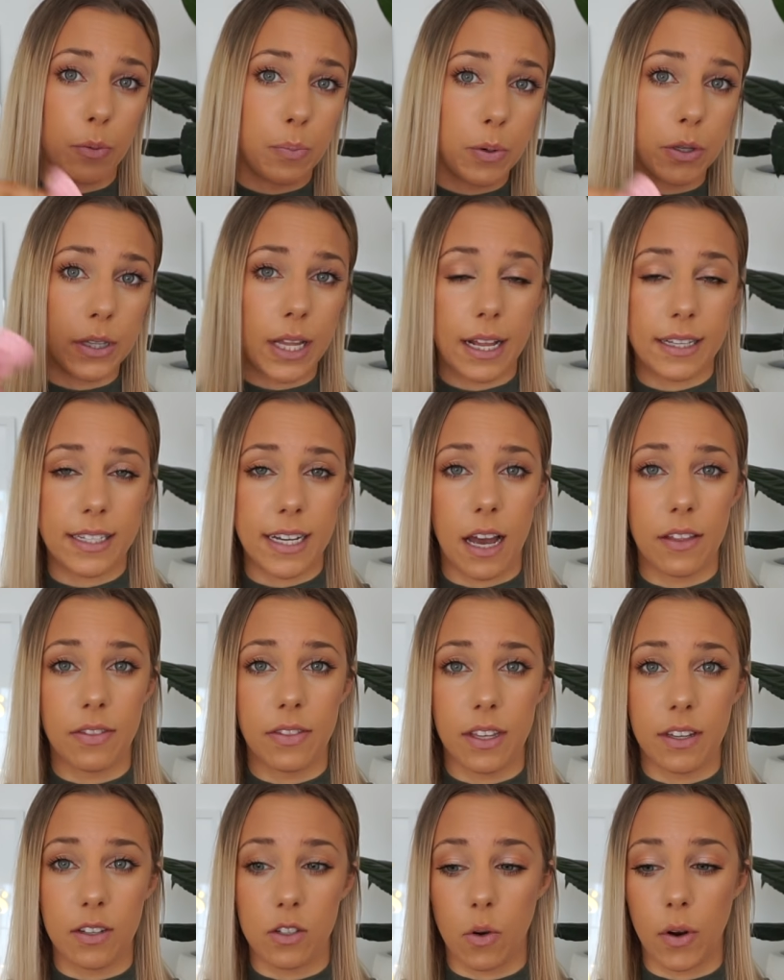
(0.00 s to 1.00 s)
put that
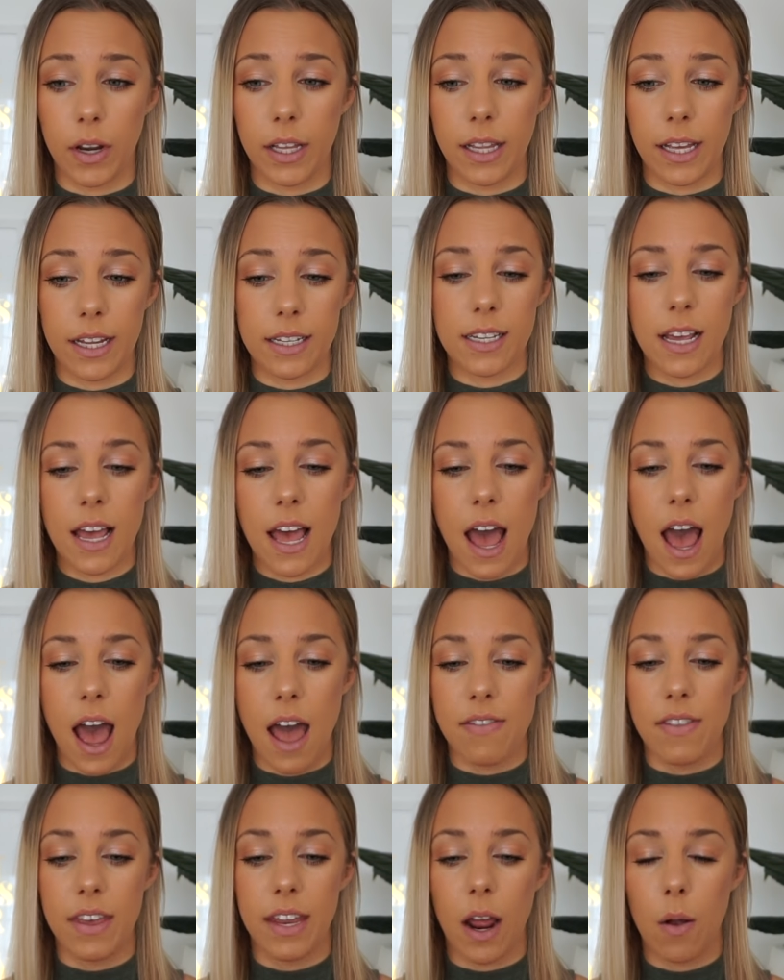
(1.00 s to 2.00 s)
down the toilet,
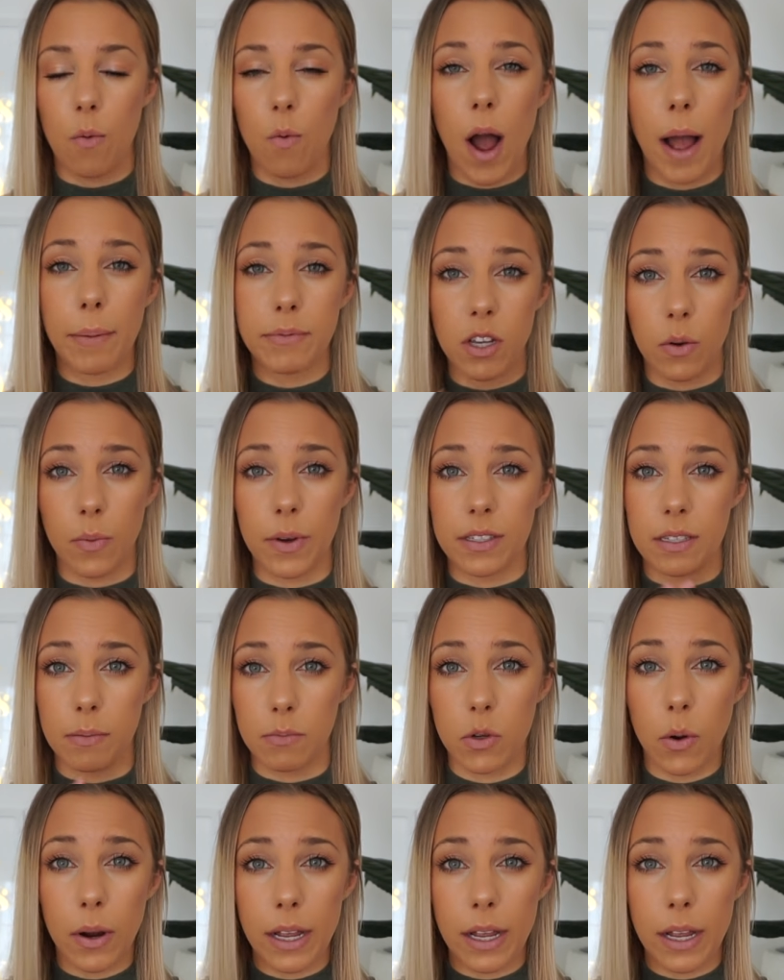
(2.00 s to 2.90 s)
and then I wiped it with some